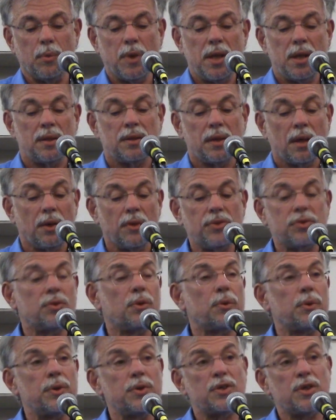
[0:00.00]
we can tell
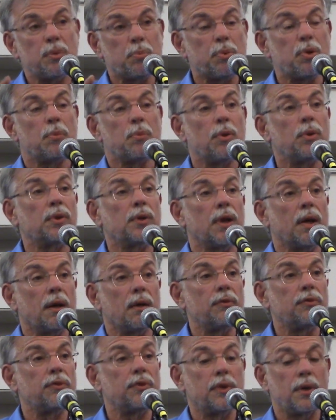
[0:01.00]
stories that promote
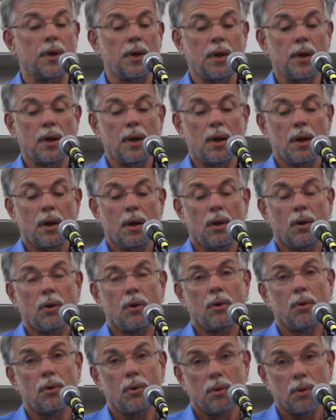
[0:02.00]
love,
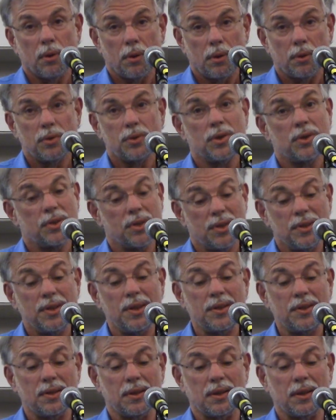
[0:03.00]
or just as
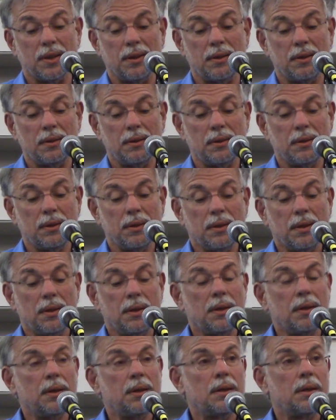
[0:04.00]
easily,
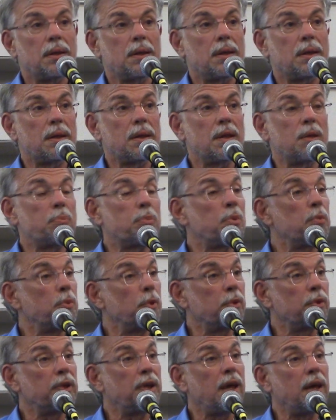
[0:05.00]
that
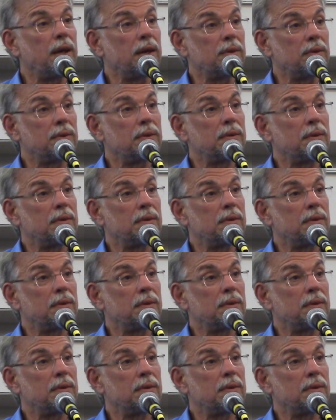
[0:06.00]
promote hate.